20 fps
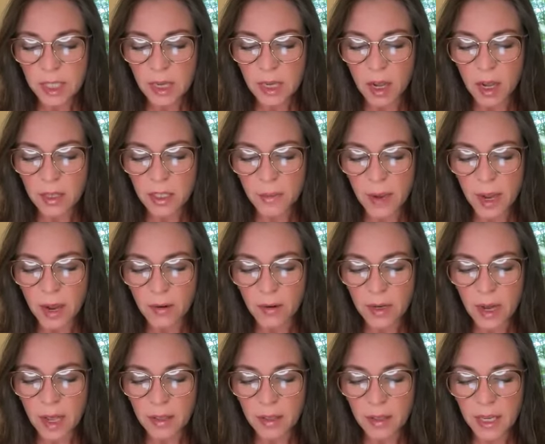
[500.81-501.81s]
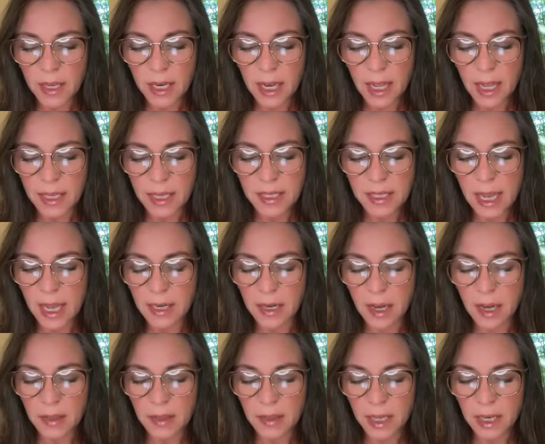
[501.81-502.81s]
talked about nothing and said
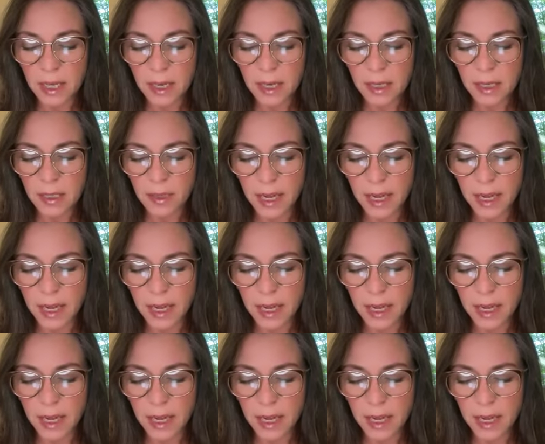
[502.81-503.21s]
nothing,